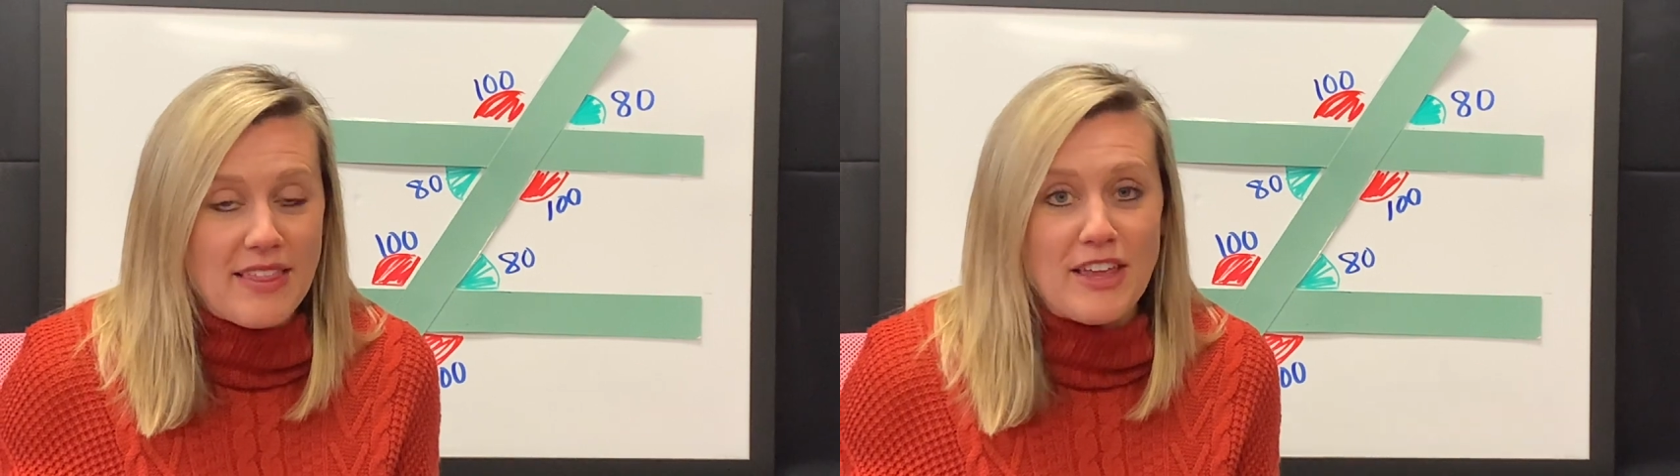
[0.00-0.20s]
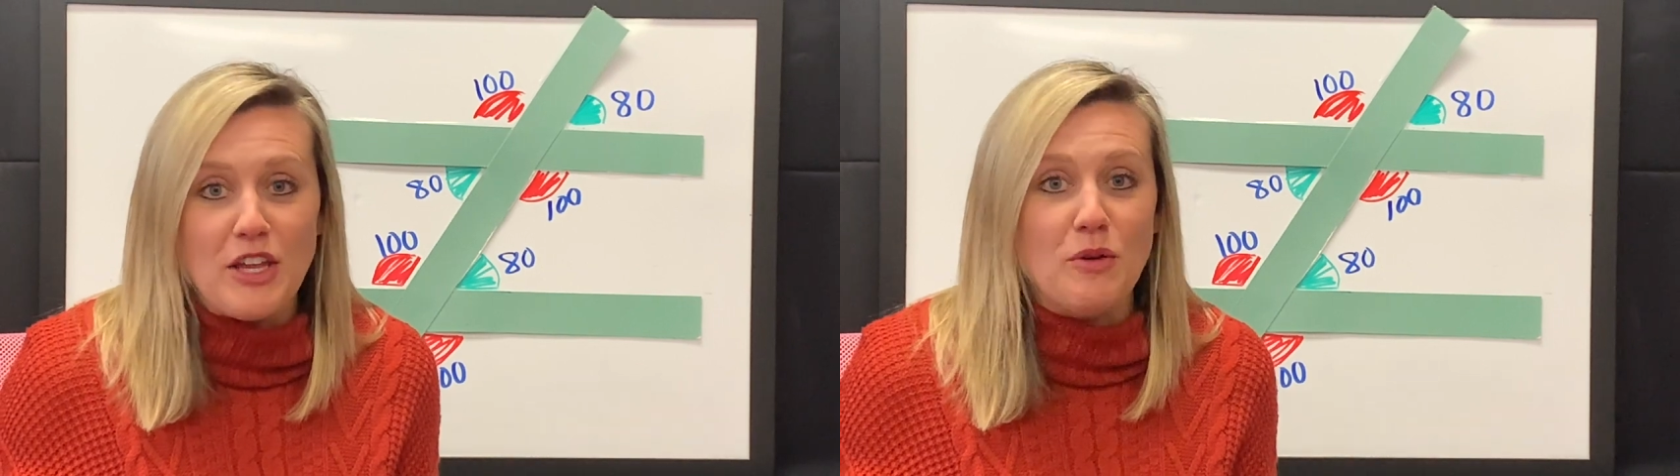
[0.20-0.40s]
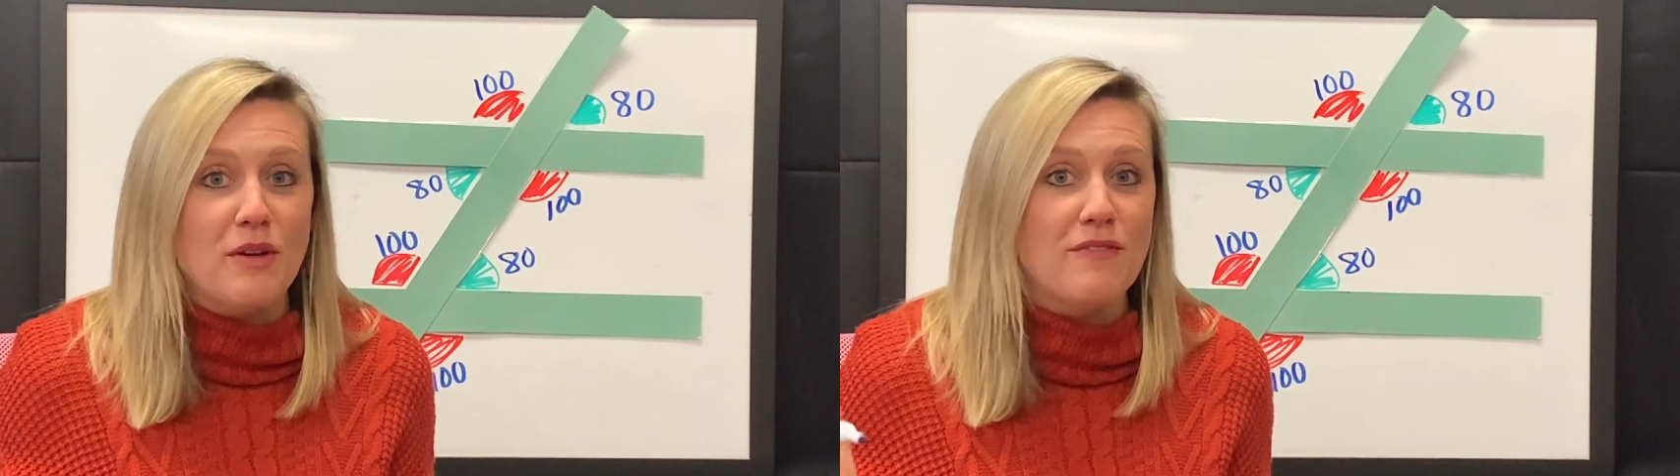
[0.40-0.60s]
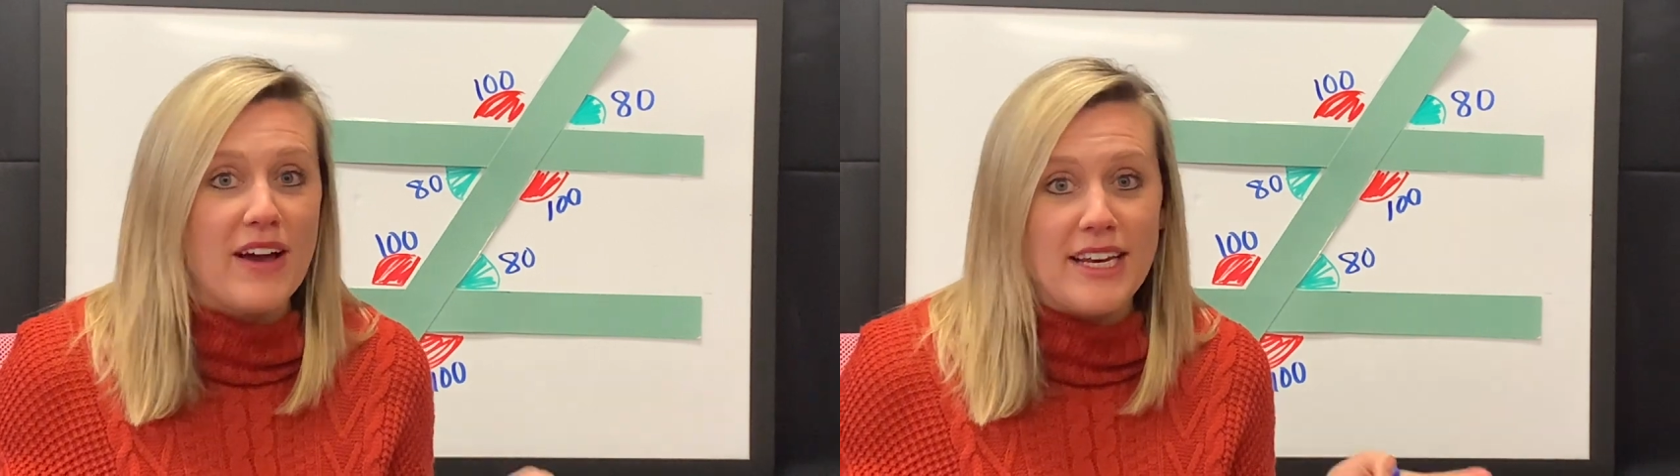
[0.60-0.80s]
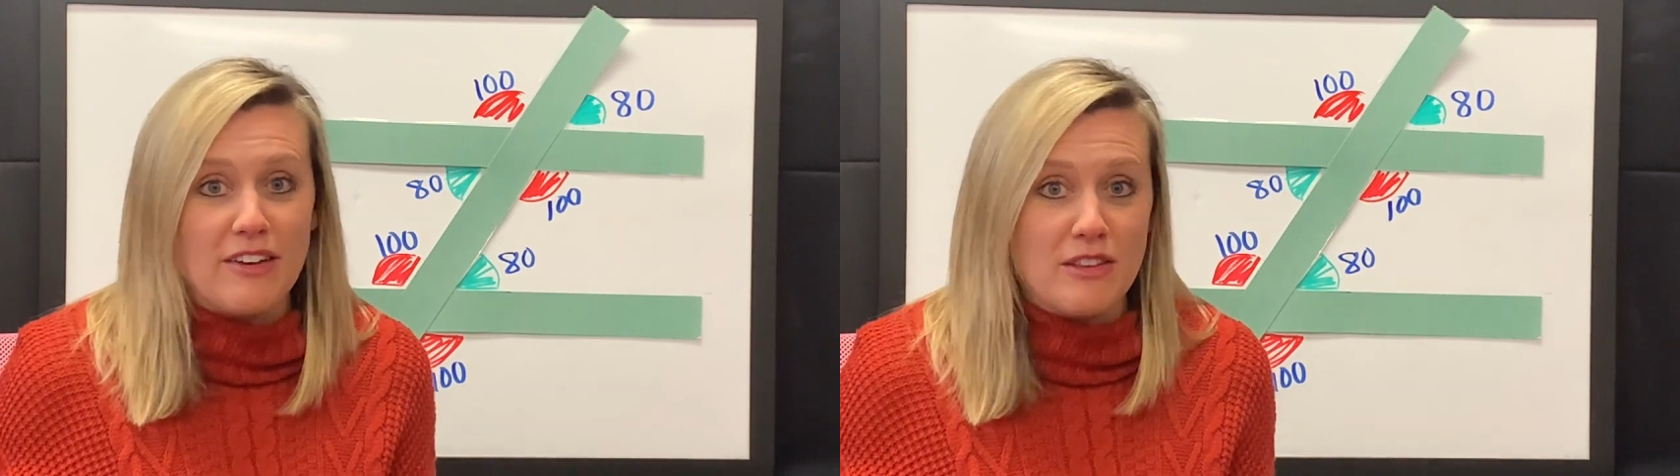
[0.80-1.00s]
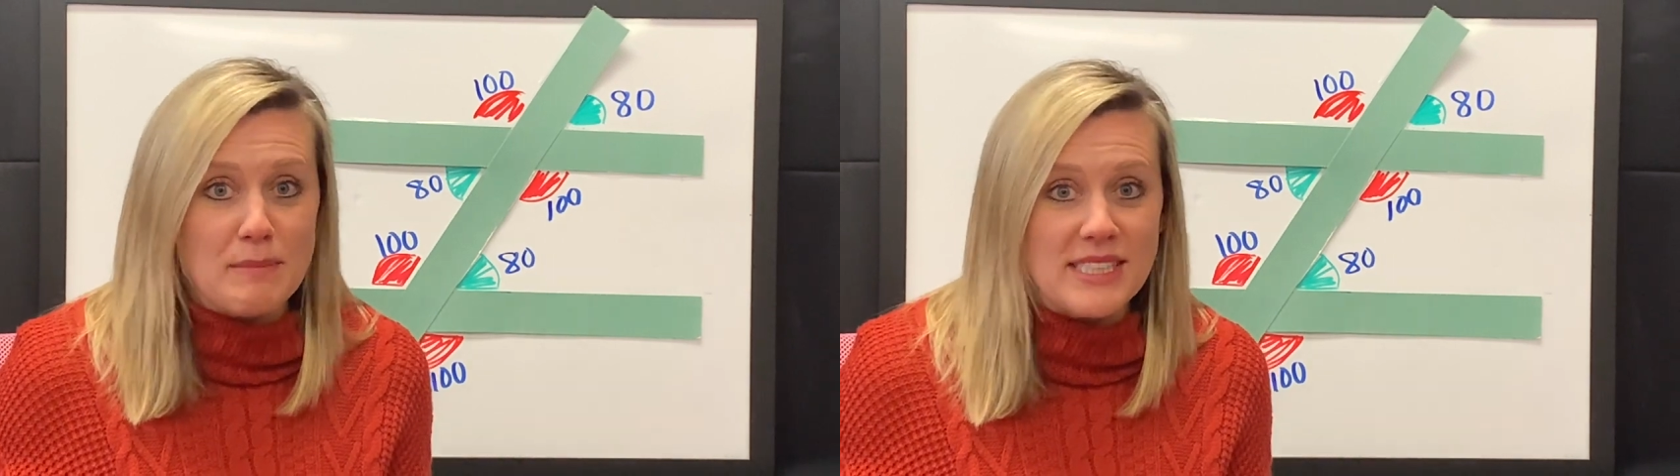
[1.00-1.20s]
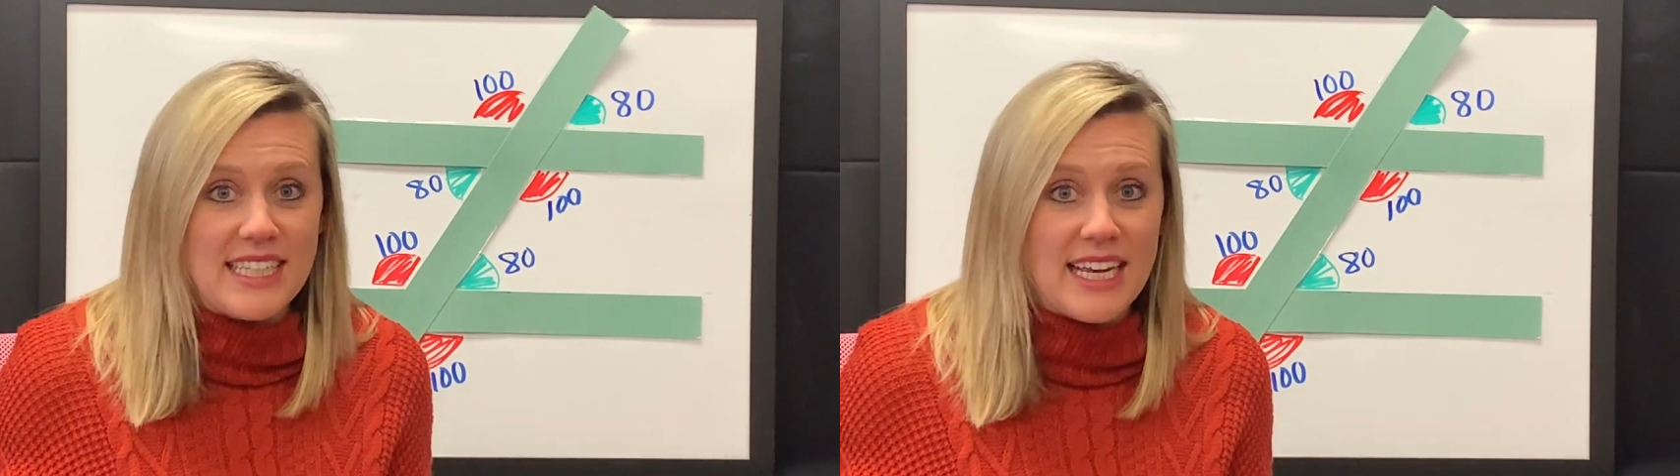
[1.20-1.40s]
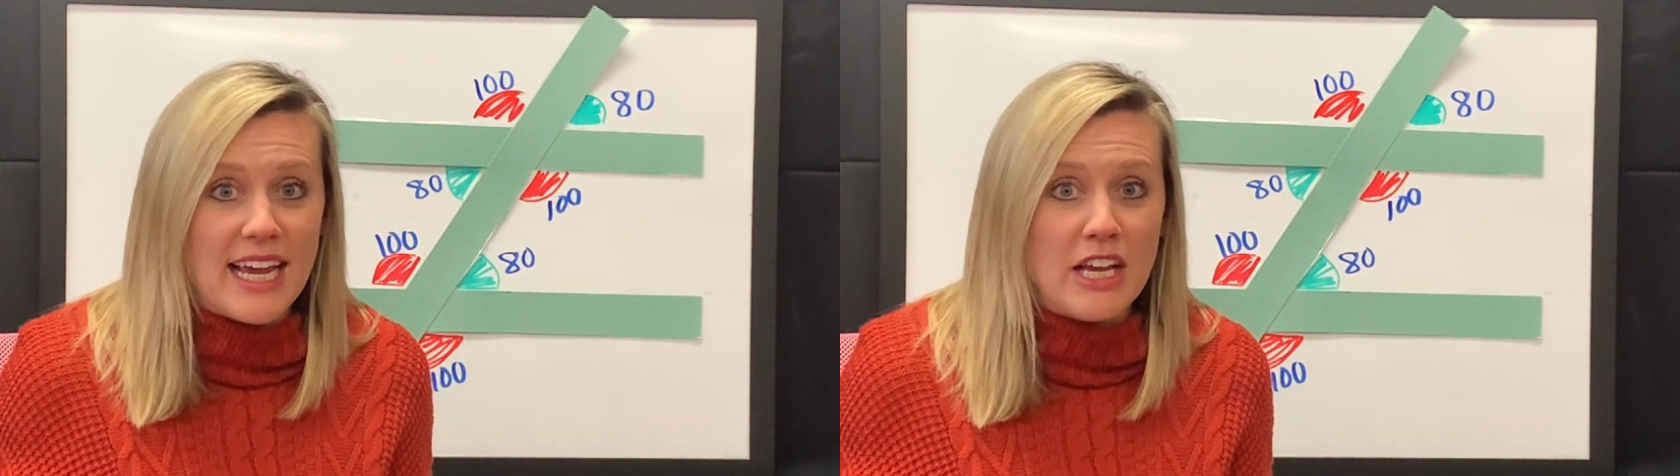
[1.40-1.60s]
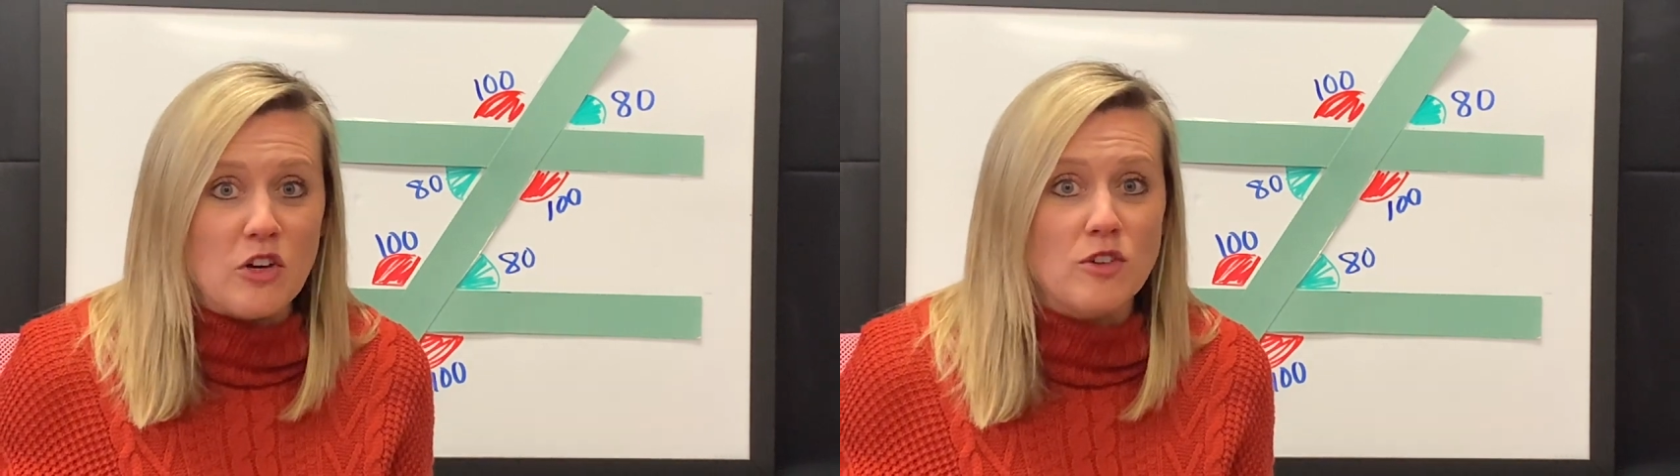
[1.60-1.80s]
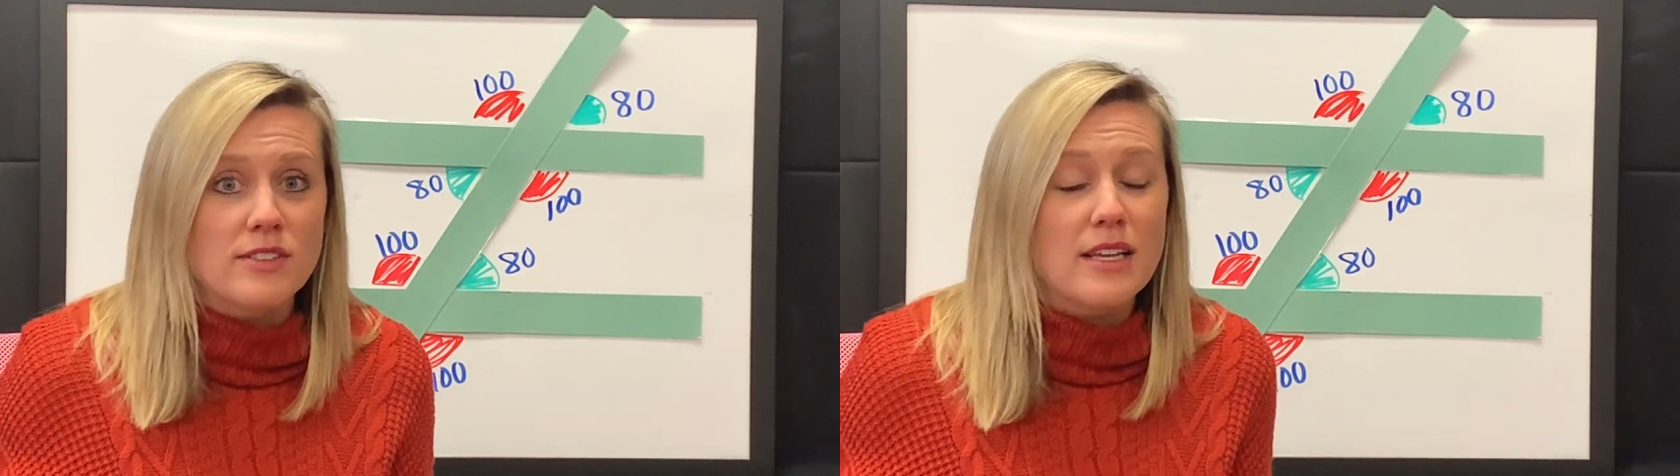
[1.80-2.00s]
that you can find out the missing
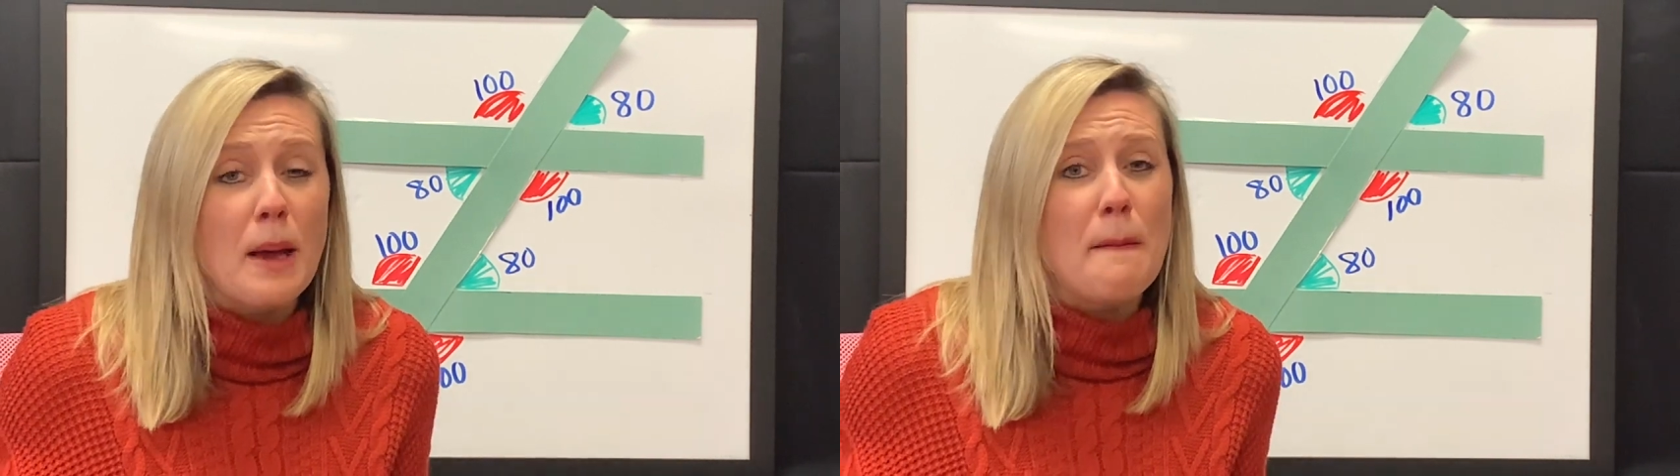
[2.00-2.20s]
angles.